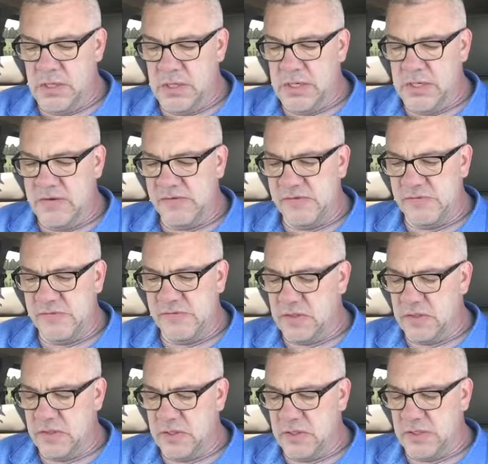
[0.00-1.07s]
It is
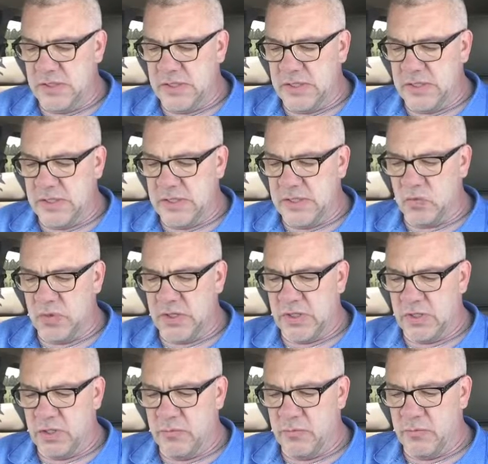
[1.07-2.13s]
like about
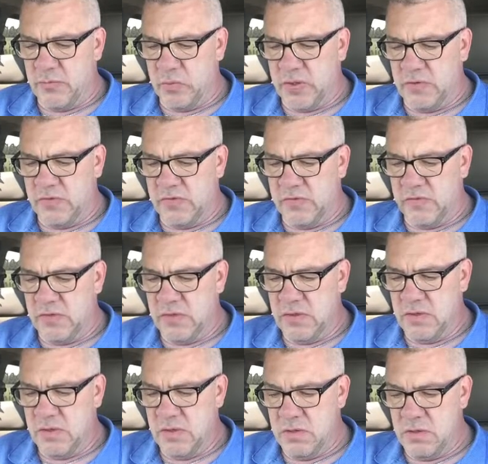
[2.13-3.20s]
20-kilometer winds.
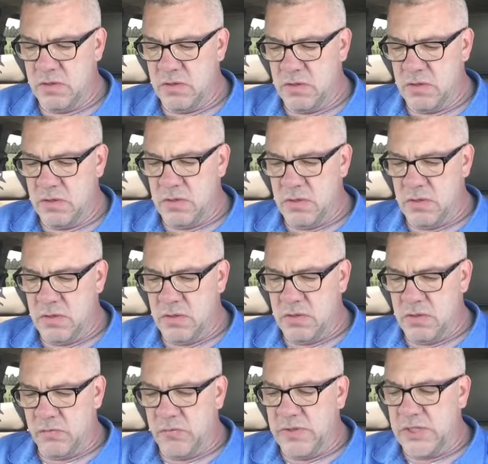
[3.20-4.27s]
So a